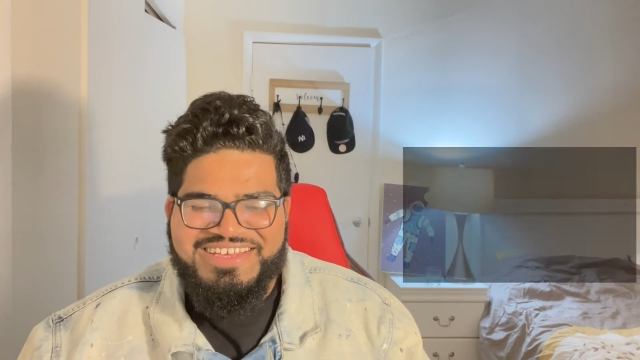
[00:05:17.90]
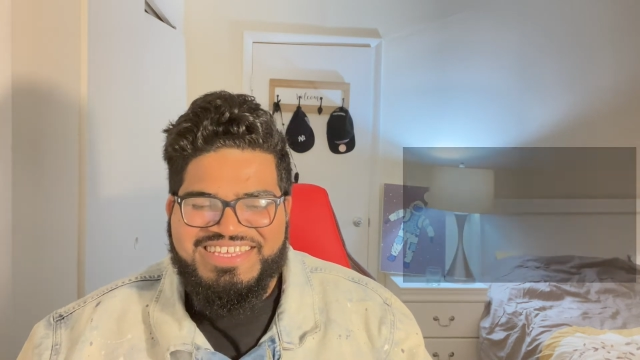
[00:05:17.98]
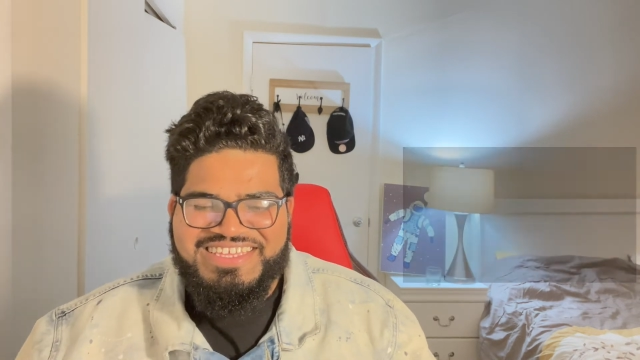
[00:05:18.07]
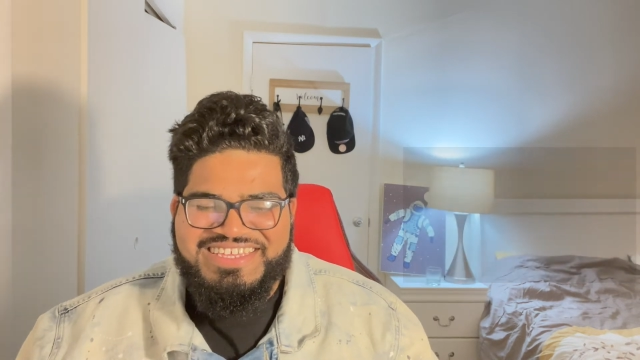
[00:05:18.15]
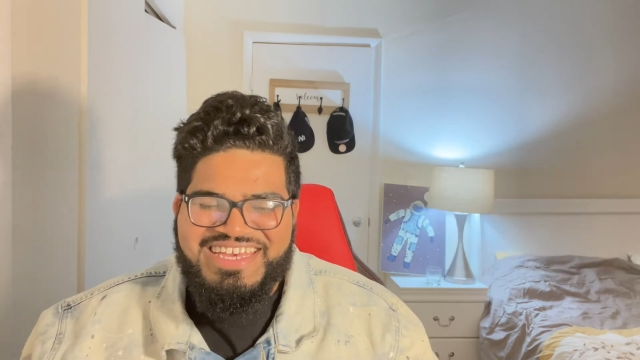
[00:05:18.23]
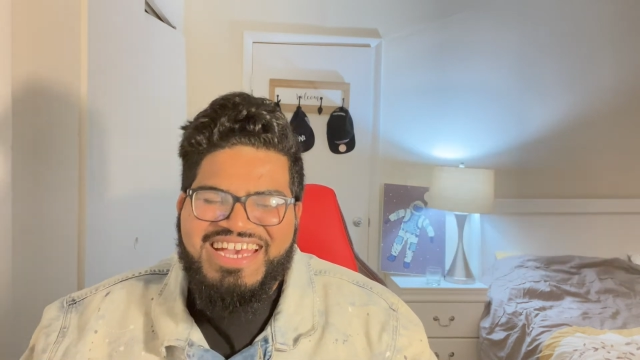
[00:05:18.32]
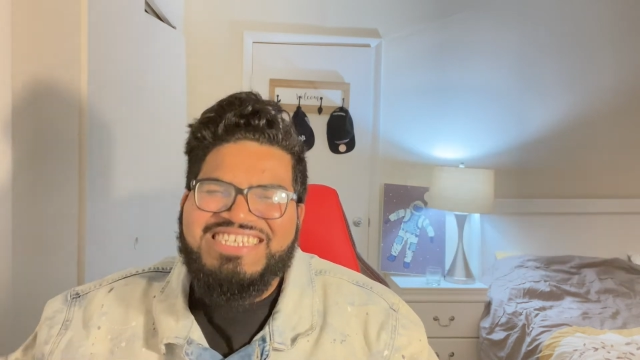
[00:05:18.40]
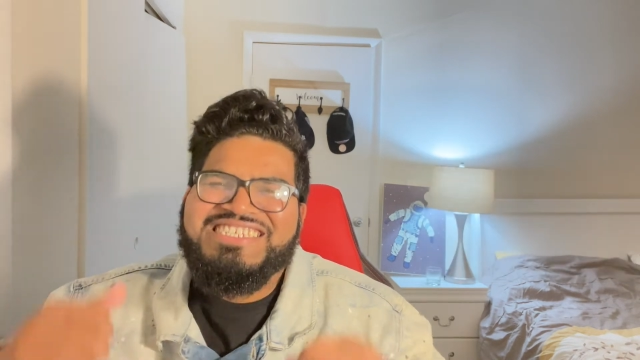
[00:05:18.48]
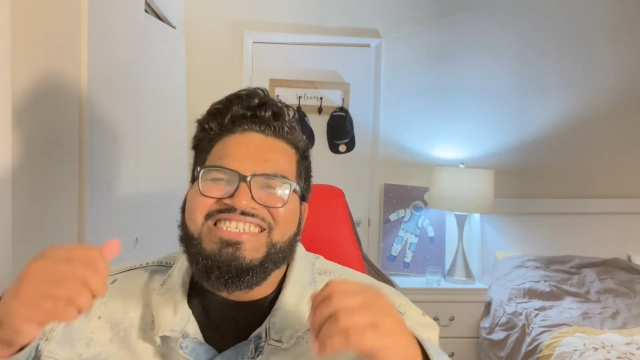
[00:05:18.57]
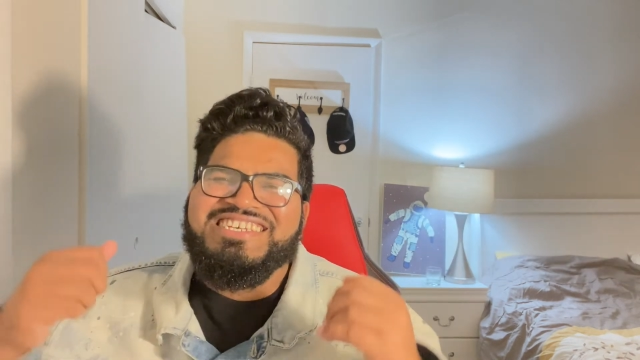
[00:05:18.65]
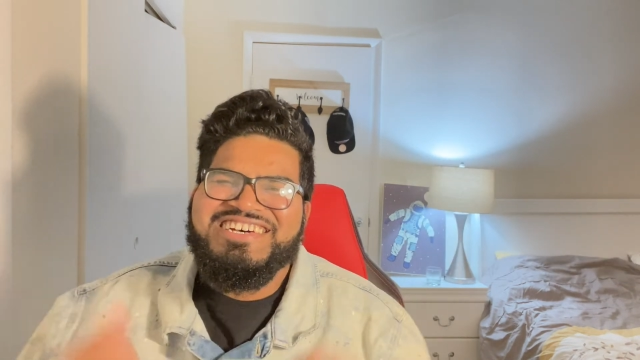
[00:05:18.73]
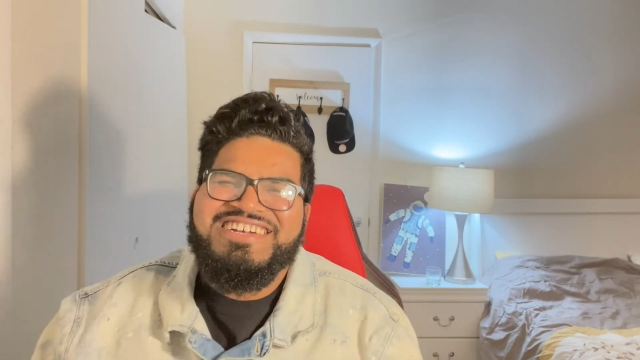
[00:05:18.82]
Yes,
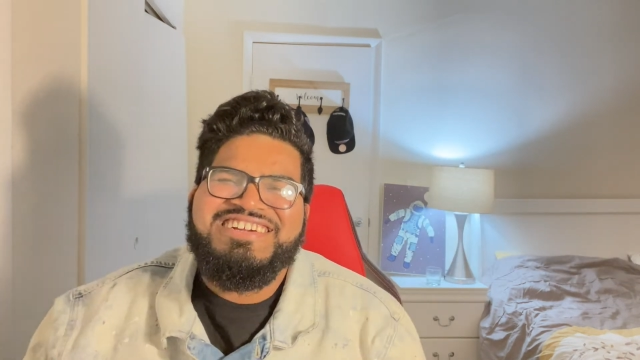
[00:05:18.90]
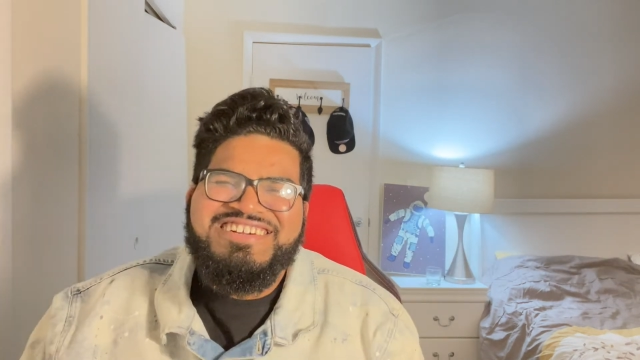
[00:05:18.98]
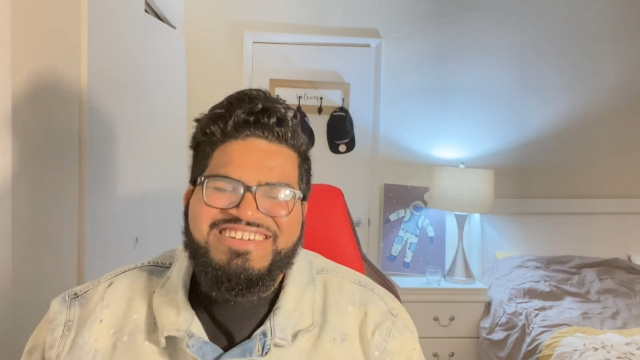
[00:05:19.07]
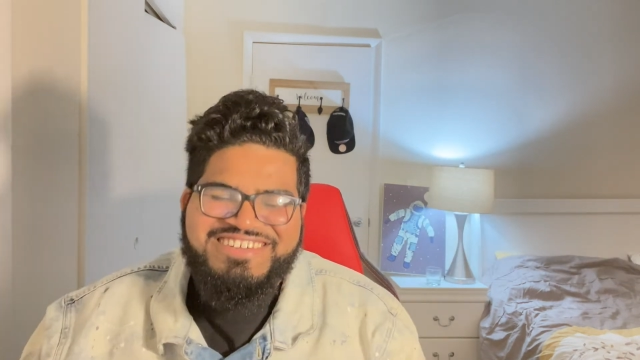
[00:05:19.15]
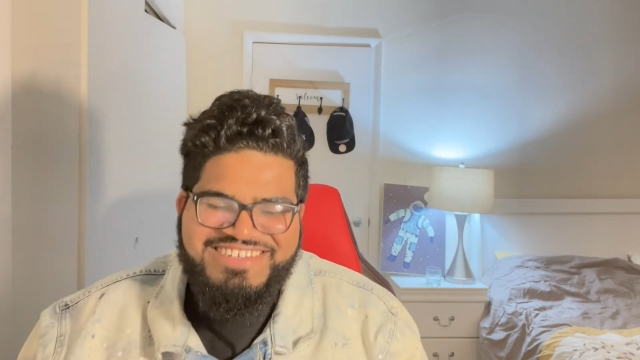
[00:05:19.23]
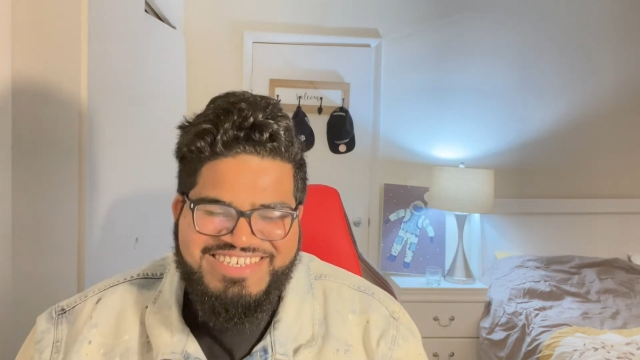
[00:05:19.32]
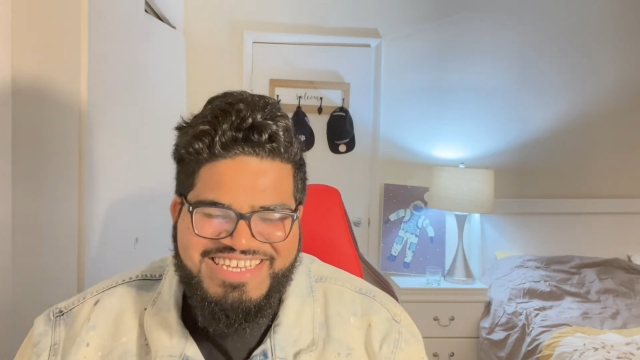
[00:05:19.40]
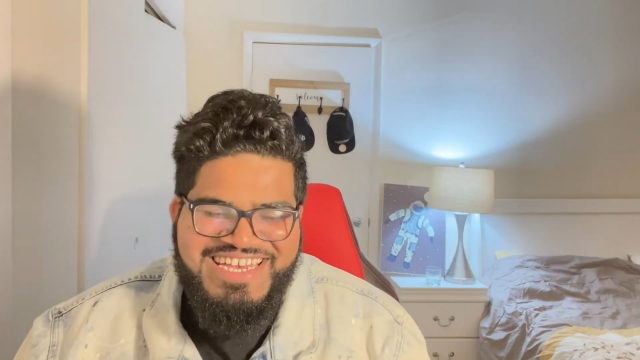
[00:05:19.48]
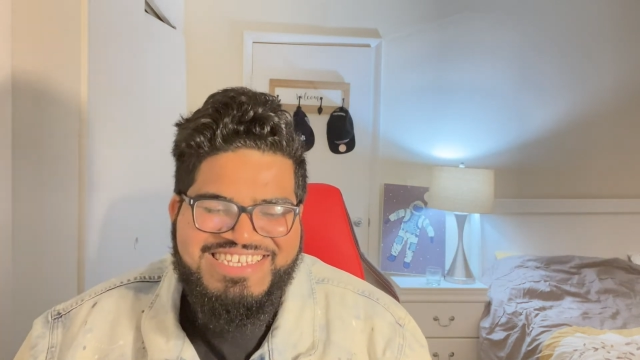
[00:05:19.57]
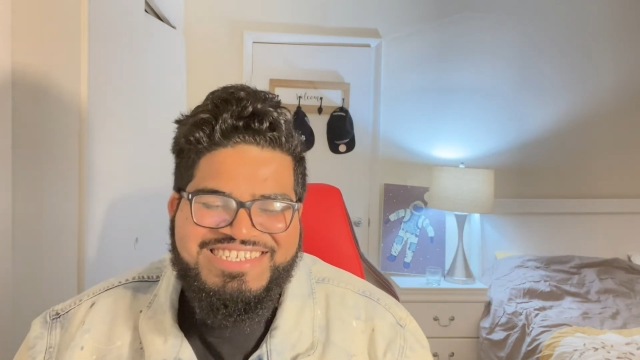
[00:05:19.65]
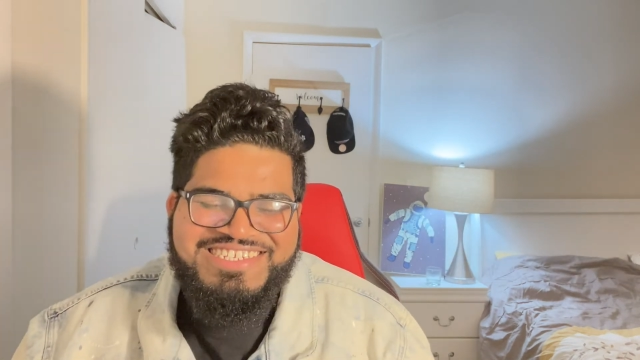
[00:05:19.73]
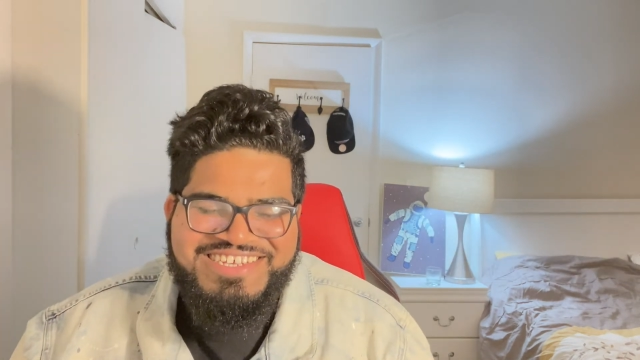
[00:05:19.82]
sir.
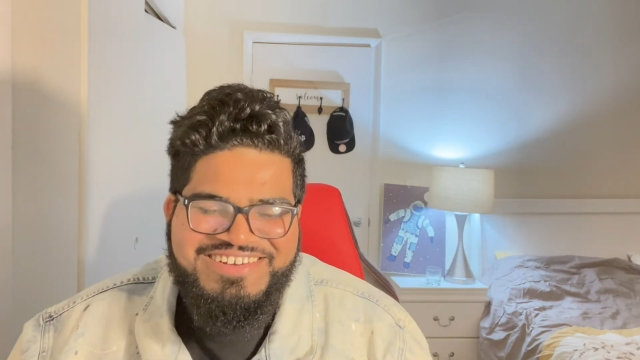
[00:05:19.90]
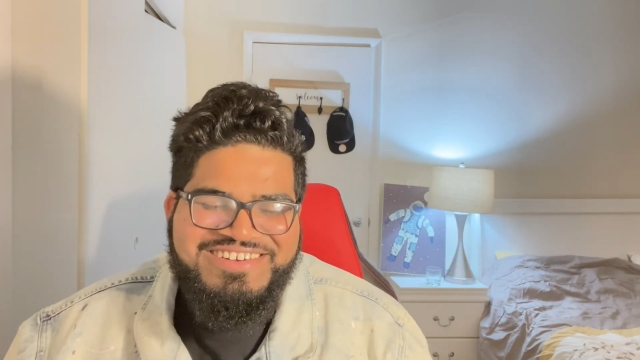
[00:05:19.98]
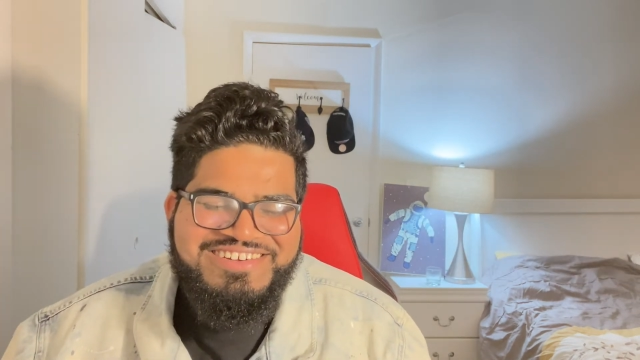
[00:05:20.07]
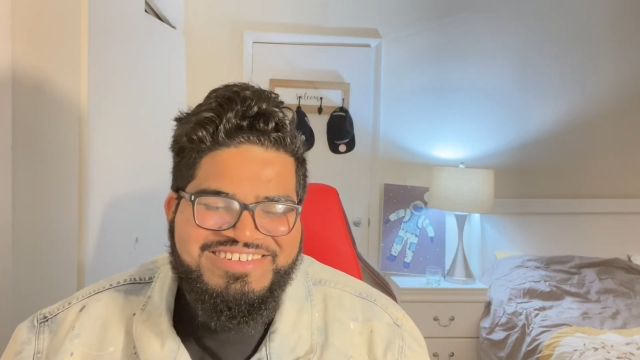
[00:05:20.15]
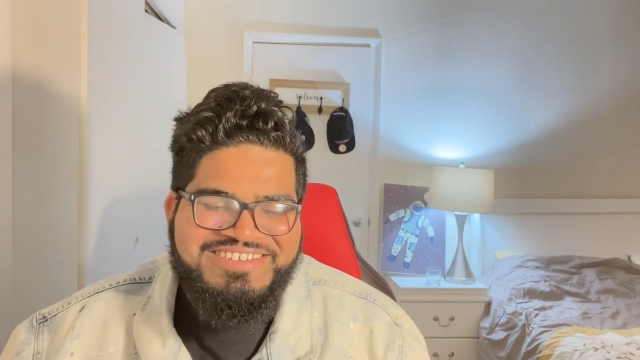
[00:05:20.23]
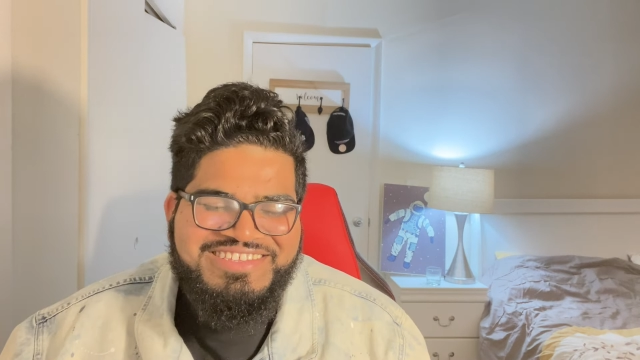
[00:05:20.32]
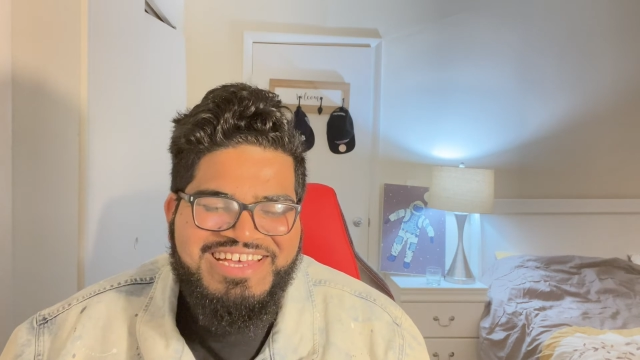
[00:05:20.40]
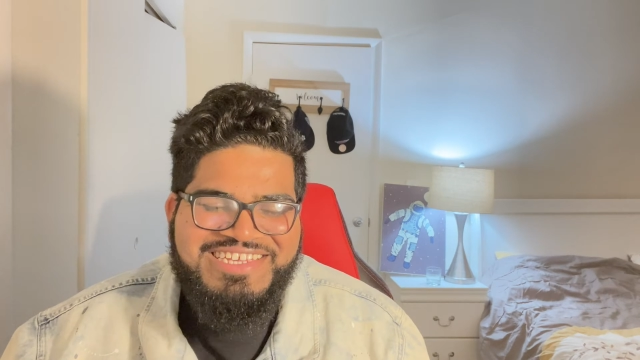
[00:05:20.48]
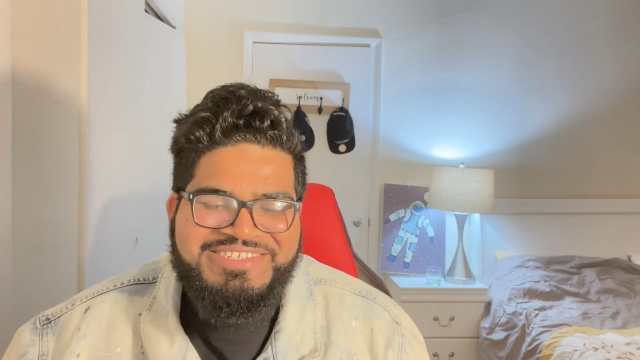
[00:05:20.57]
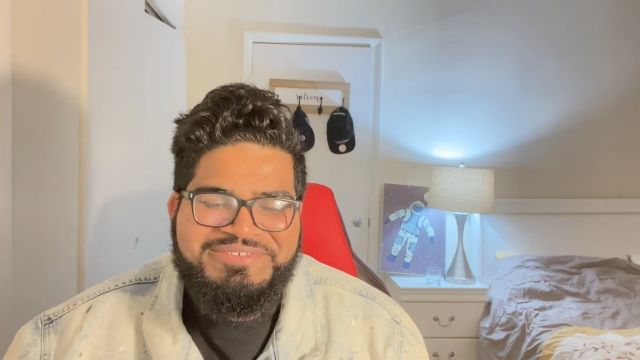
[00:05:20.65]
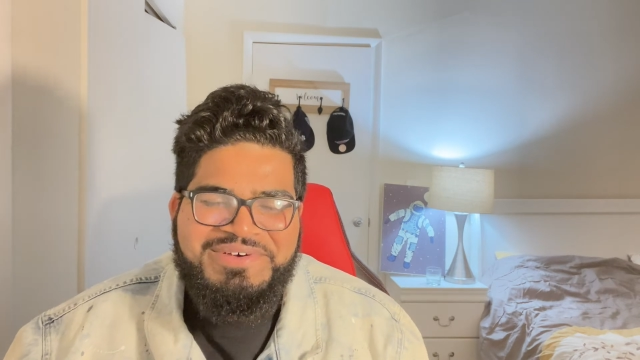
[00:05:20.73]
That's